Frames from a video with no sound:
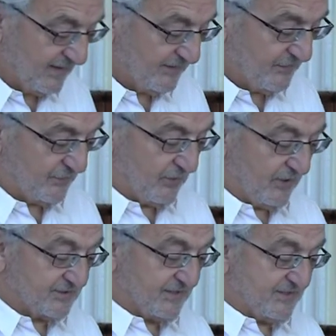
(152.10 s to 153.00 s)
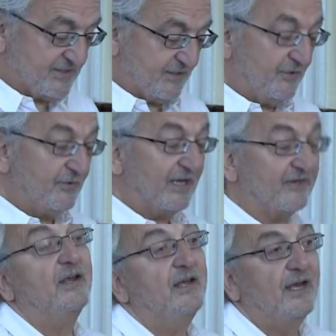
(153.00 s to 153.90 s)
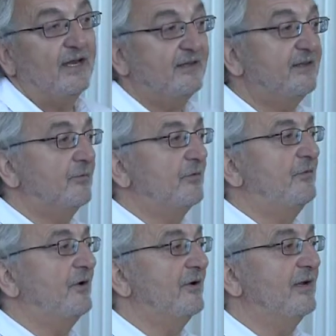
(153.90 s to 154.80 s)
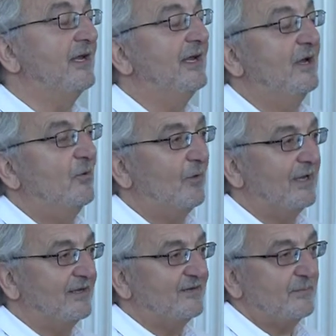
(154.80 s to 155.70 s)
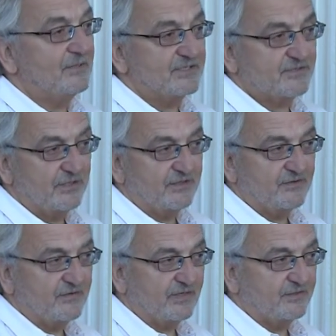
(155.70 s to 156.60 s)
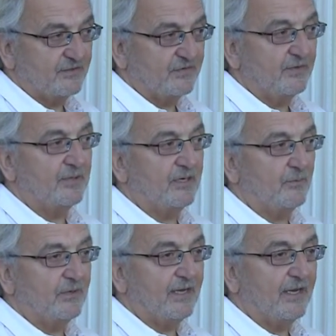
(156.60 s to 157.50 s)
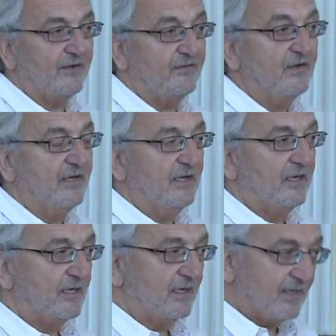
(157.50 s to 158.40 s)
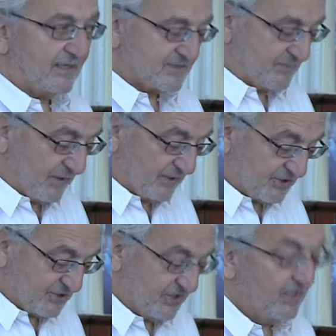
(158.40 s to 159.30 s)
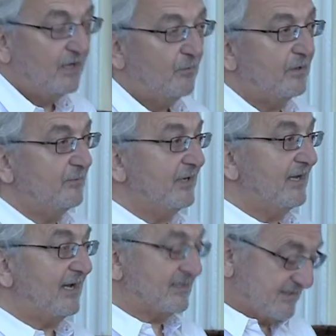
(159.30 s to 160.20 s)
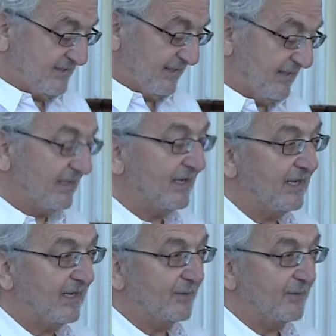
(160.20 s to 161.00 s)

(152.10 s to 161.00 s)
And there's a reluctance to do that. I think that was very well demonstrated at the seminar we had in last March, when we asked the